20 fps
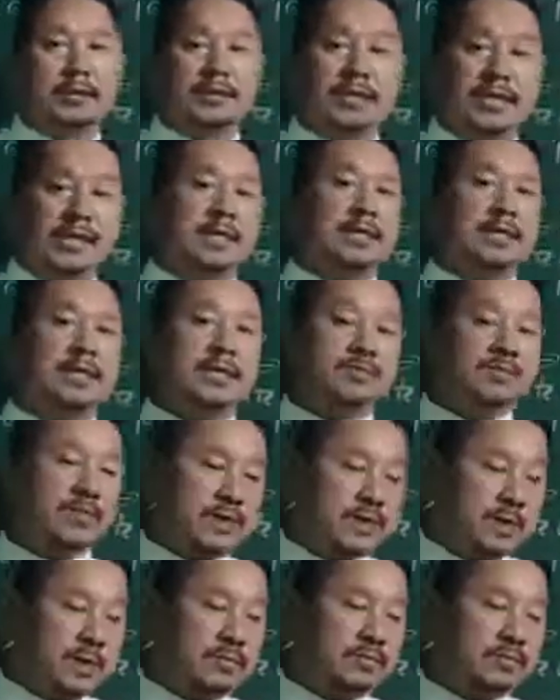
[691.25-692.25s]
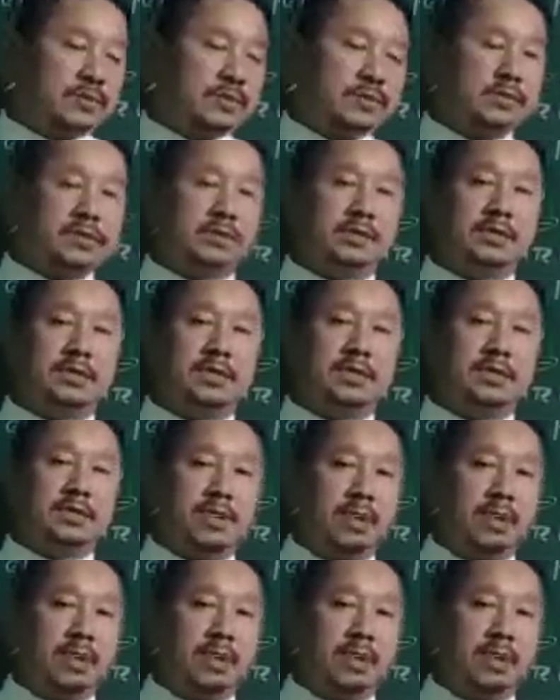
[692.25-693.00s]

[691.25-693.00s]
Then it becomes a